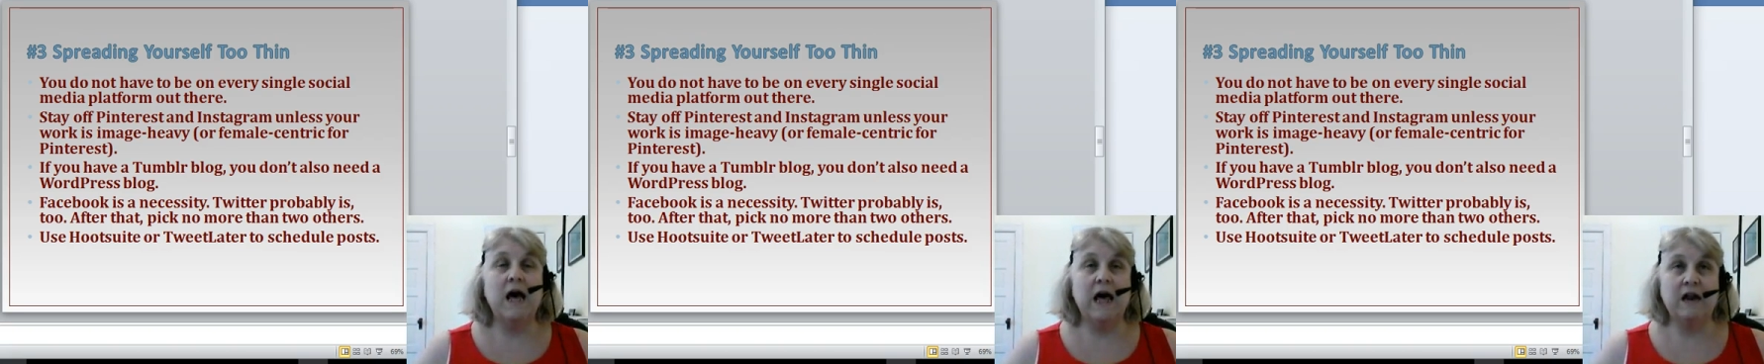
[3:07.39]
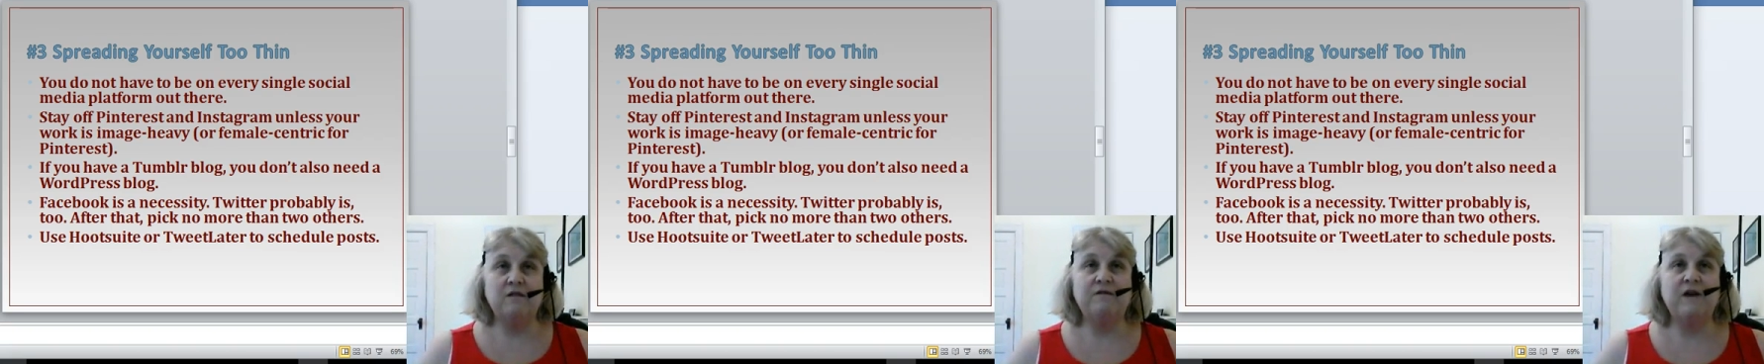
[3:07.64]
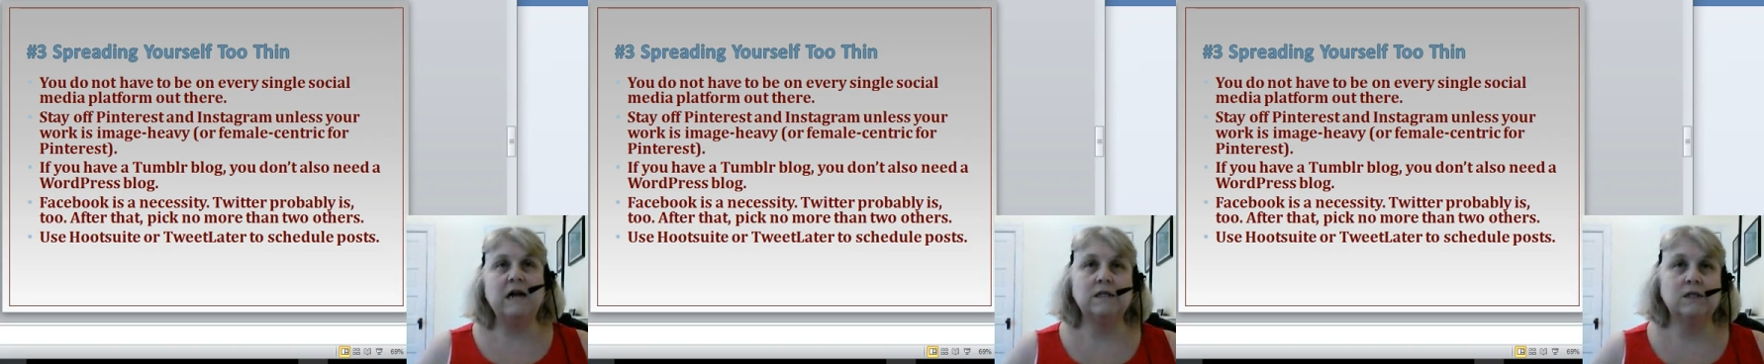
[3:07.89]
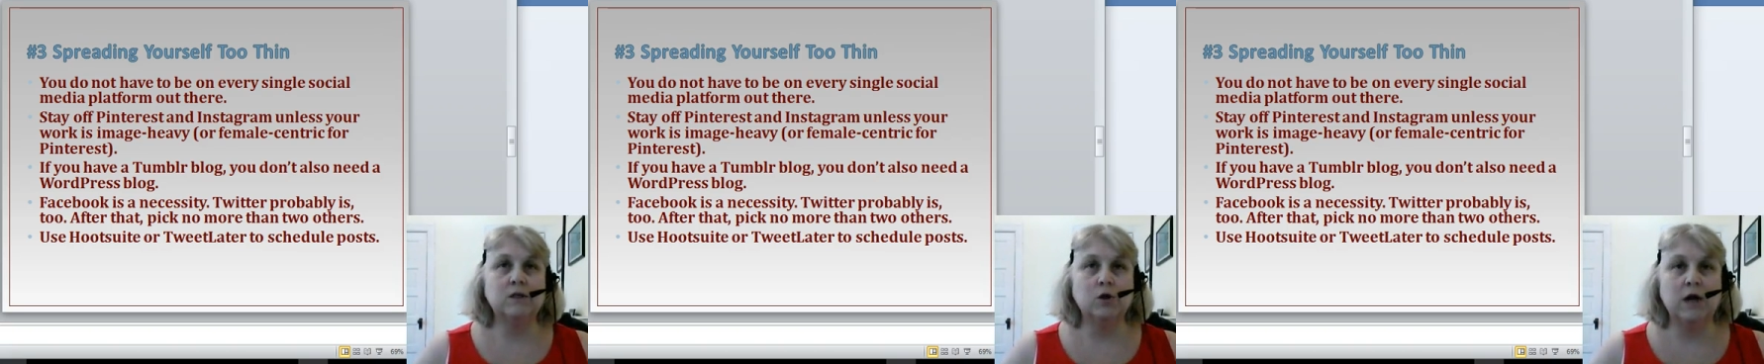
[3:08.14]
and in fact,
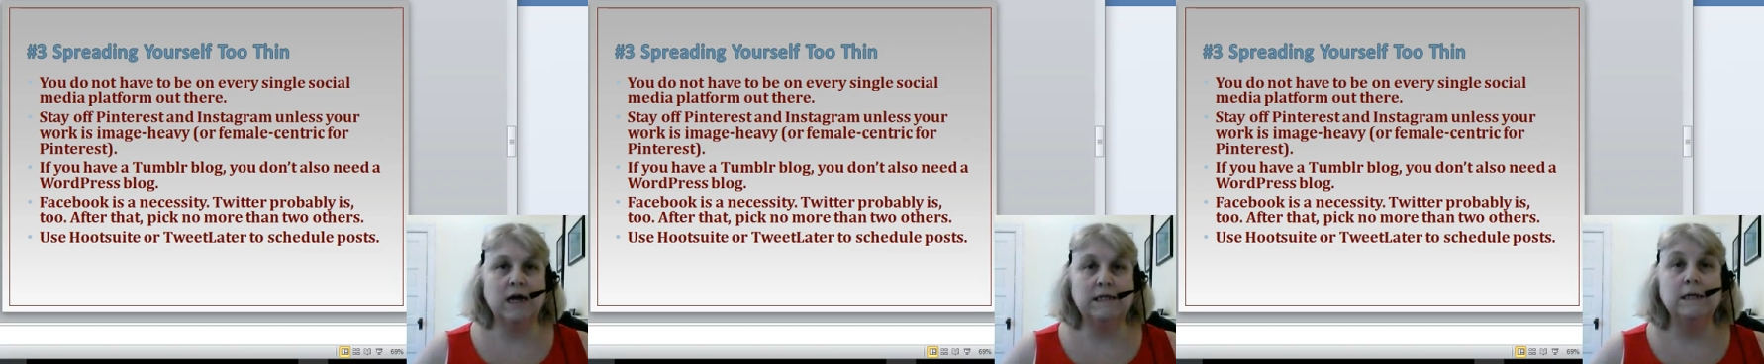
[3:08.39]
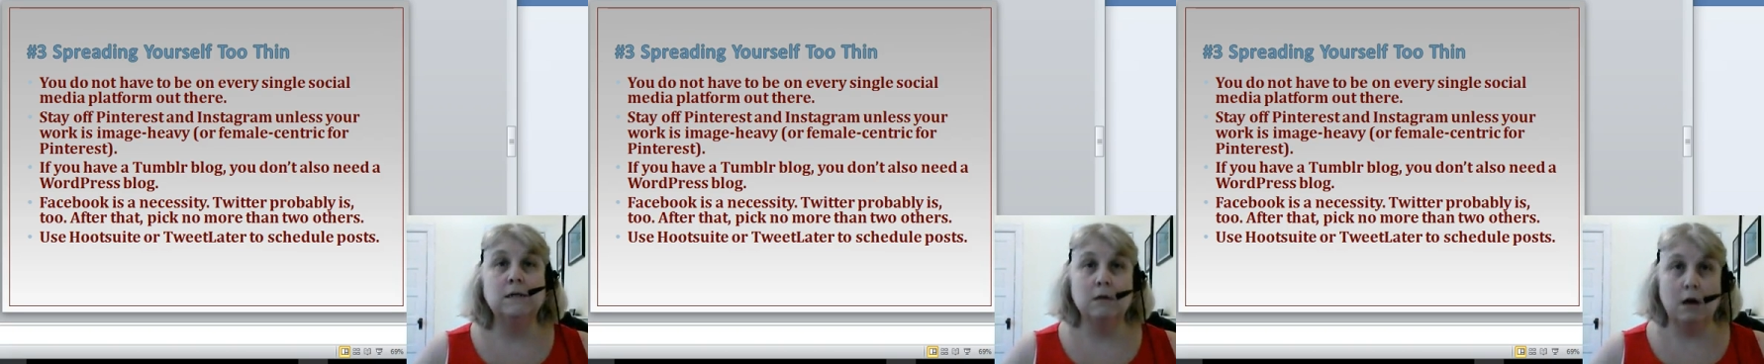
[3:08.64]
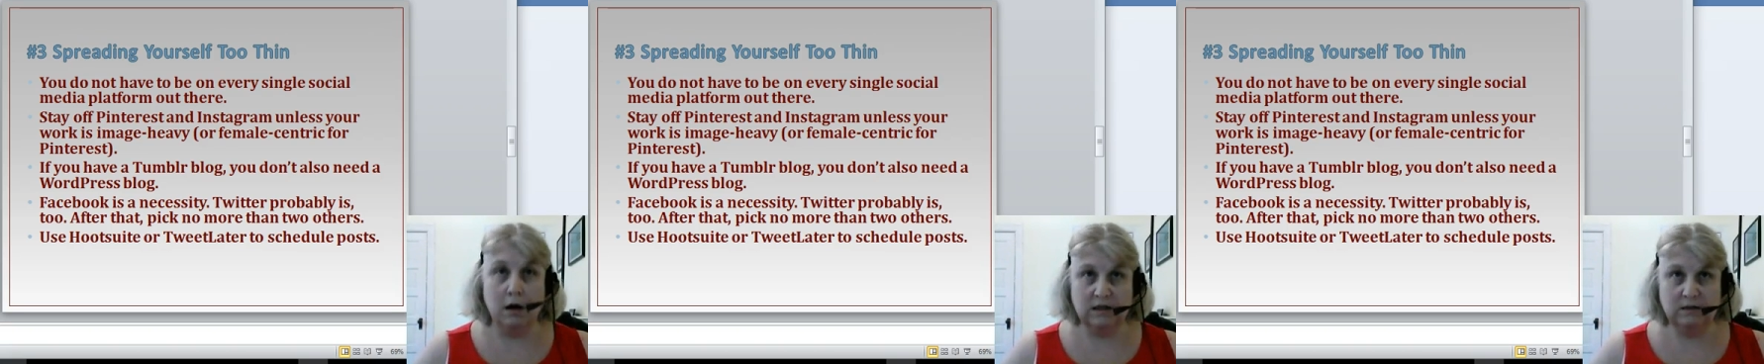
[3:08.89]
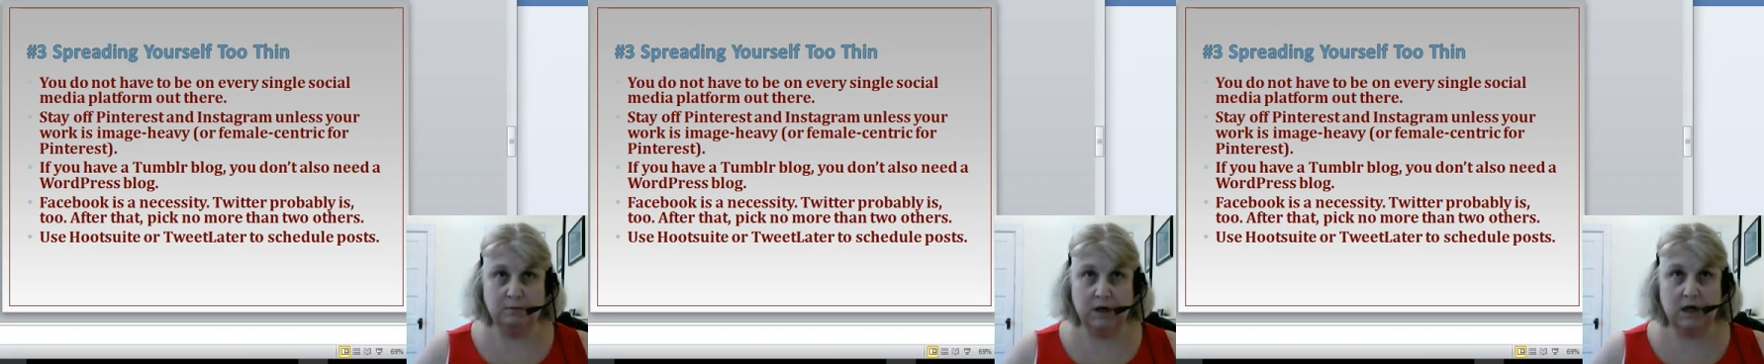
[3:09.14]
it's a good idea not
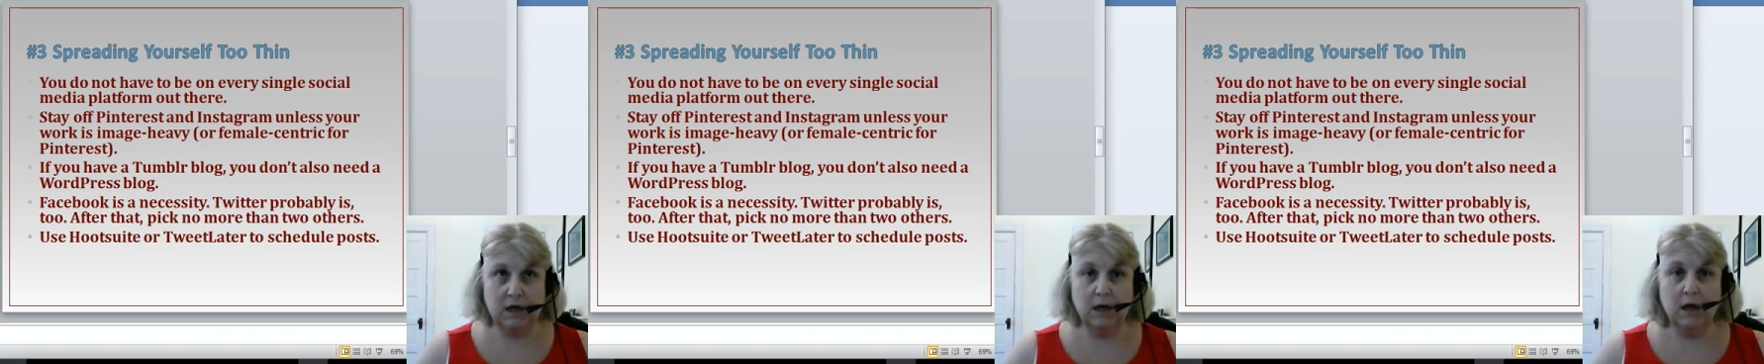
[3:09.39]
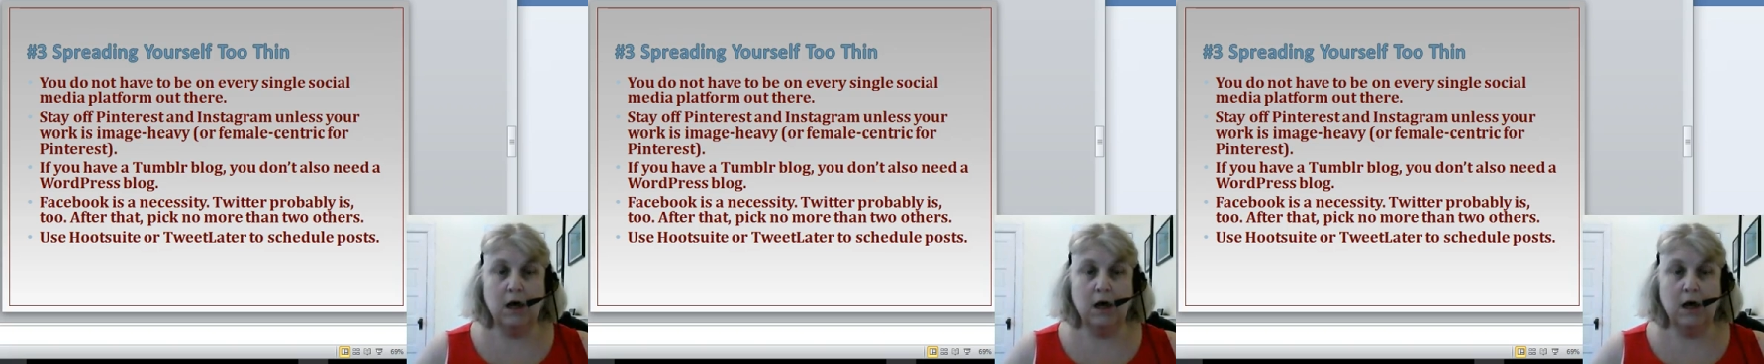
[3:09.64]
to be.